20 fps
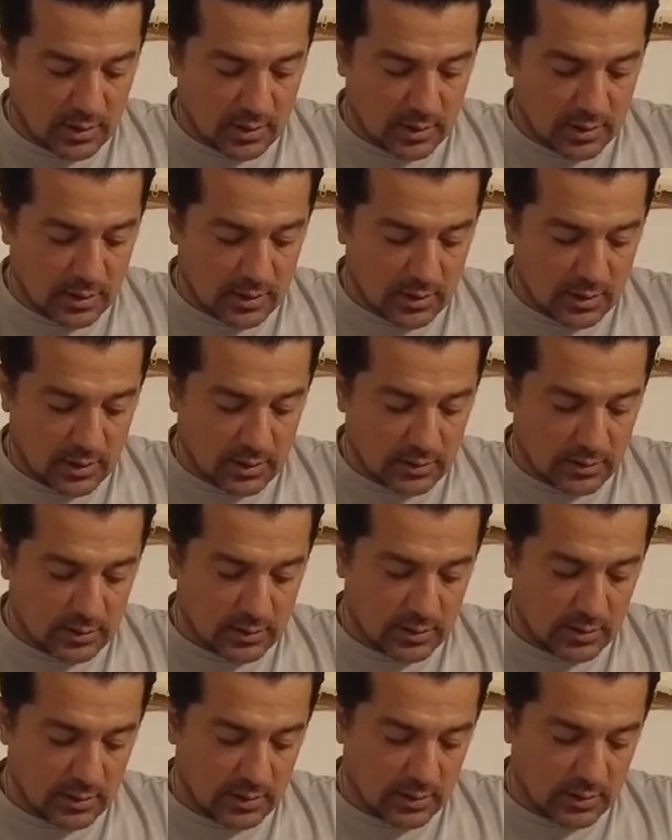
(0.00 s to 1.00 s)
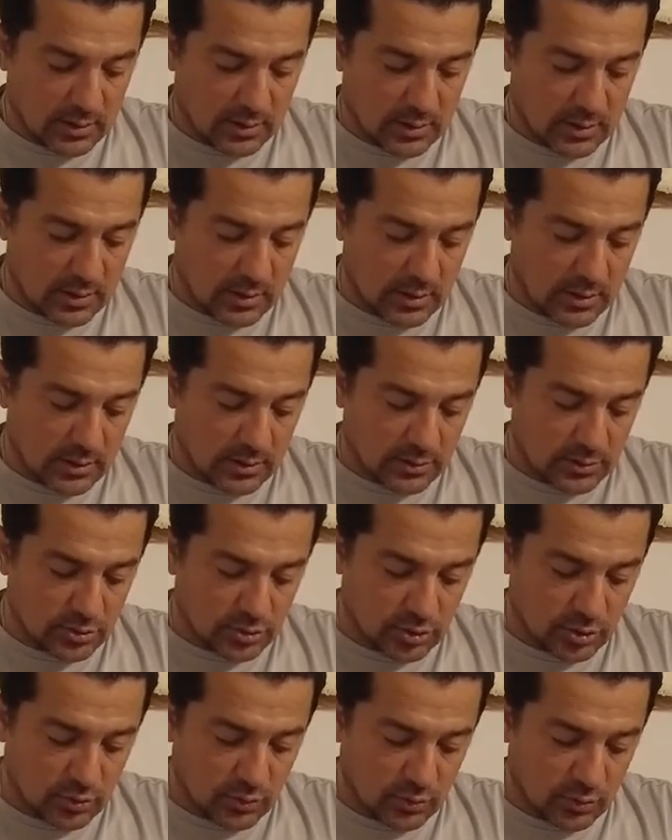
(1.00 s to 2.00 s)
And I'll
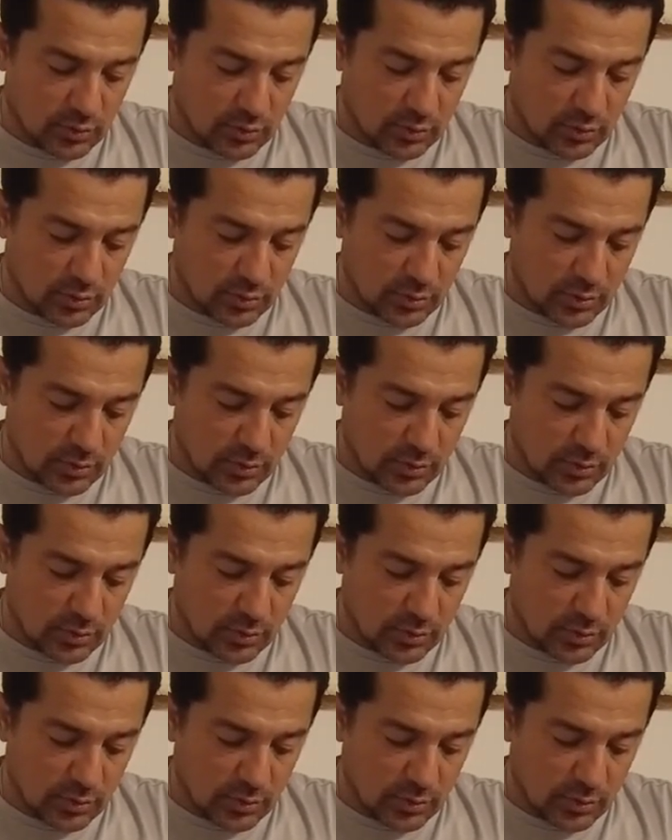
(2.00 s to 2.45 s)
show you